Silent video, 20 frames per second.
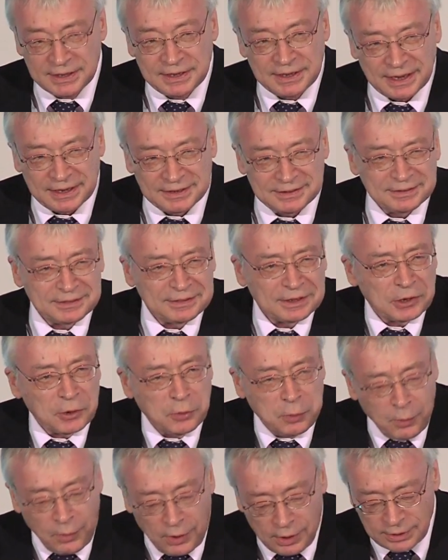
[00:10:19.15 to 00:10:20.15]
and the
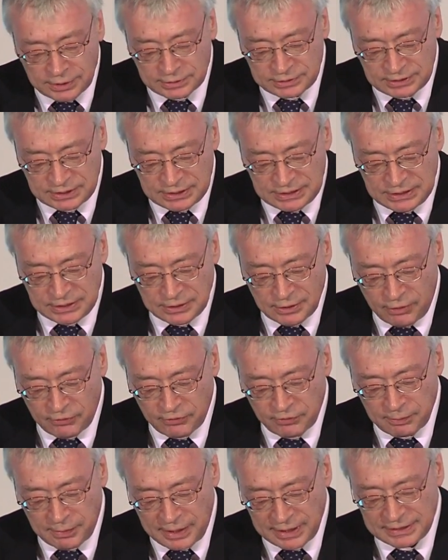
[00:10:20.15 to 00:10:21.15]
quality
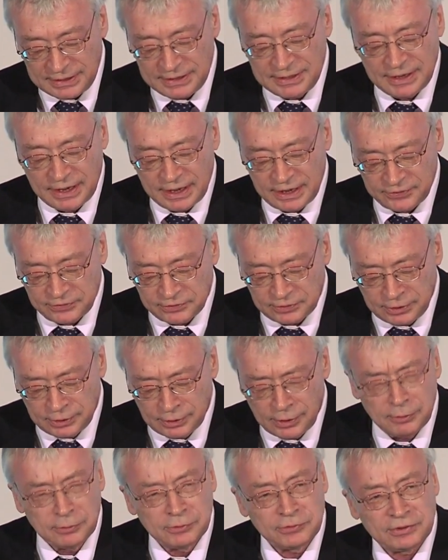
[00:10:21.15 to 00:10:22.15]
of money as
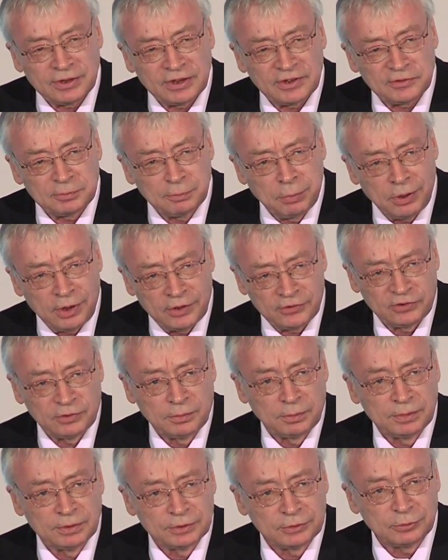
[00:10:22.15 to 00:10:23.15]
close as
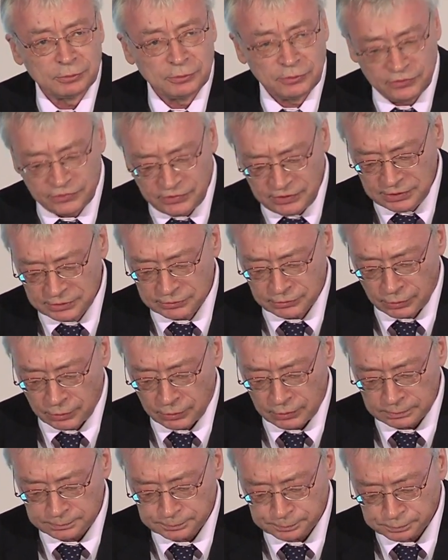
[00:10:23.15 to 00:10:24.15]
possible to zero.